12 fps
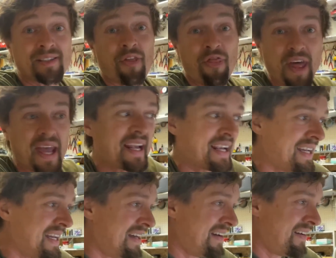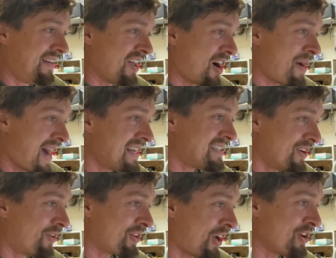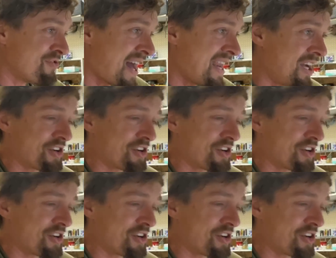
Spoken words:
think that I'm hating on Co-Rally.